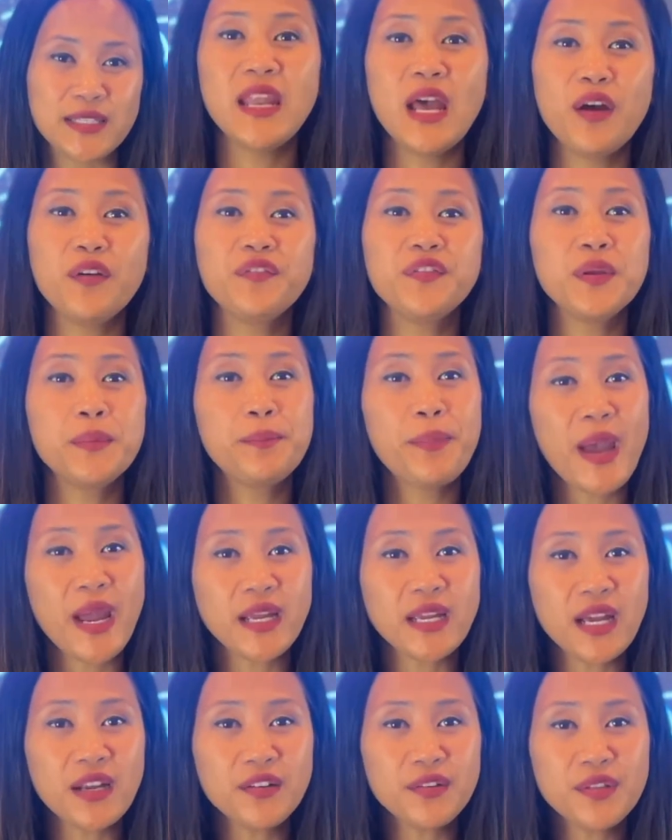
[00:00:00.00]
Now, if you
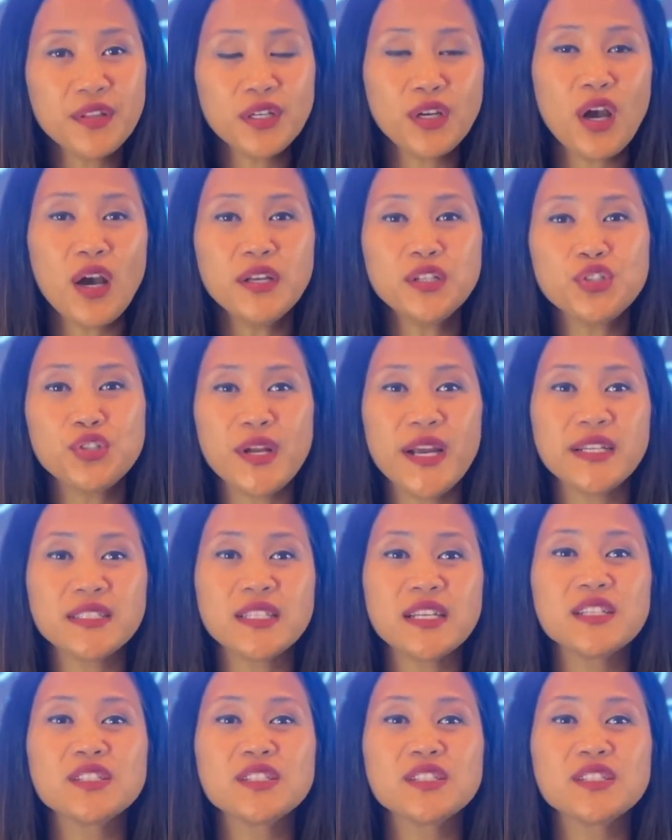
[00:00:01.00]
back out of the contract,